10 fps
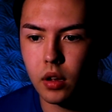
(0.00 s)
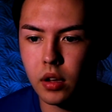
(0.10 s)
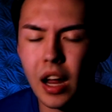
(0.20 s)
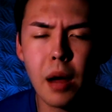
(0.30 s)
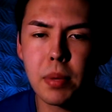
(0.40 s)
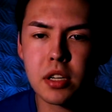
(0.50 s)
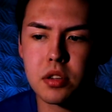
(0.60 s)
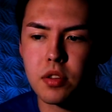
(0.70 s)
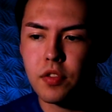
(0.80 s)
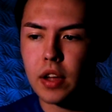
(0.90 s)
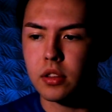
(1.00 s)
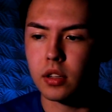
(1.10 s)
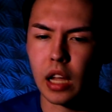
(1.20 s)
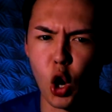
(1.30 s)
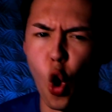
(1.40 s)
Not because of the fact that,
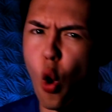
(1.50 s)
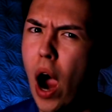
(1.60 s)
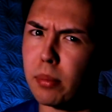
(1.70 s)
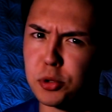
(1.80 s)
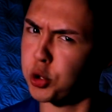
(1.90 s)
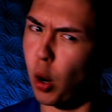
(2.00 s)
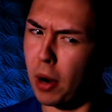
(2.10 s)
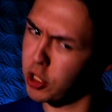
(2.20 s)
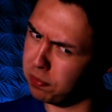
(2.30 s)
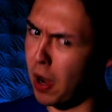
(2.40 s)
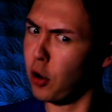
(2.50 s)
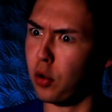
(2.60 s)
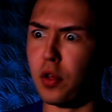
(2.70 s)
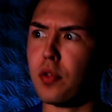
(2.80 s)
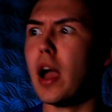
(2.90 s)
like, oh, I'm so much better
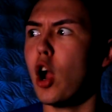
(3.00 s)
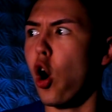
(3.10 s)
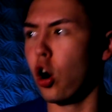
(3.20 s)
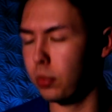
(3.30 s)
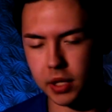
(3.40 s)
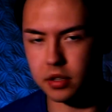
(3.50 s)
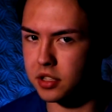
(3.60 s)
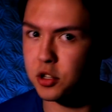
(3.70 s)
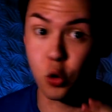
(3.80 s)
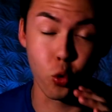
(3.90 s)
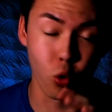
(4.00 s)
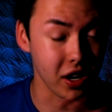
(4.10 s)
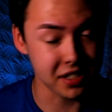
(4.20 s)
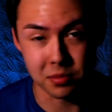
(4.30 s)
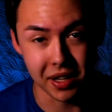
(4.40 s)
than they are, because
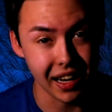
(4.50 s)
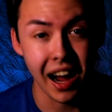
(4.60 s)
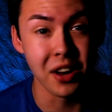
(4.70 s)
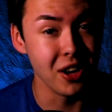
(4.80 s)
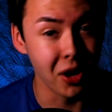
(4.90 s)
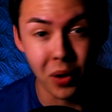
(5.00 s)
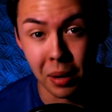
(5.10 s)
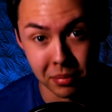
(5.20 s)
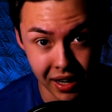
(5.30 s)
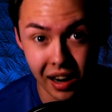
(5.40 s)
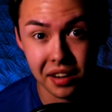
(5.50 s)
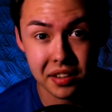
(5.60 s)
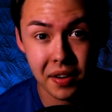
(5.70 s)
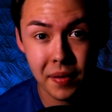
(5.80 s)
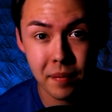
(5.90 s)
trust me, I know I'm not.
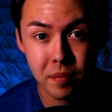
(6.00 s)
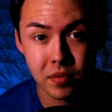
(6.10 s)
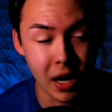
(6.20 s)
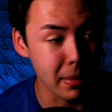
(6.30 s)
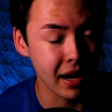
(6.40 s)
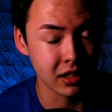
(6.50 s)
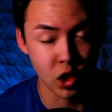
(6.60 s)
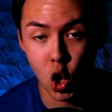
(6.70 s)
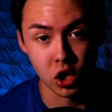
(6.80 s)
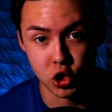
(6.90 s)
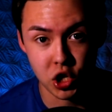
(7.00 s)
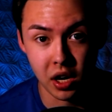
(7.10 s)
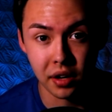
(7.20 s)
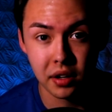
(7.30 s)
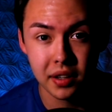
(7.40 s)
Not by a long
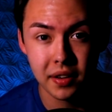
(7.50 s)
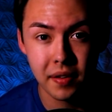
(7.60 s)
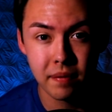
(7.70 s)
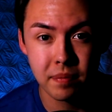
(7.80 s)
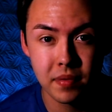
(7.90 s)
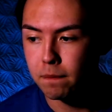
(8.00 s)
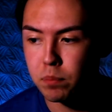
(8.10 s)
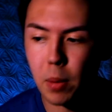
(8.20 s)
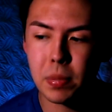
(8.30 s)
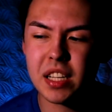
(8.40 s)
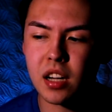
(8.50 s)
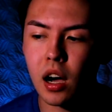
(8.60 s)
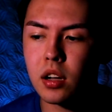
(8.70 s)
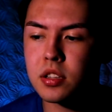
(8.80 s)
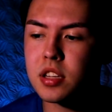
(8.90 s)
shot. But
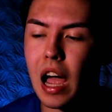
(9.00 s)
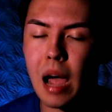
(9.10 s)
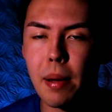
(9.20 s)
because I'm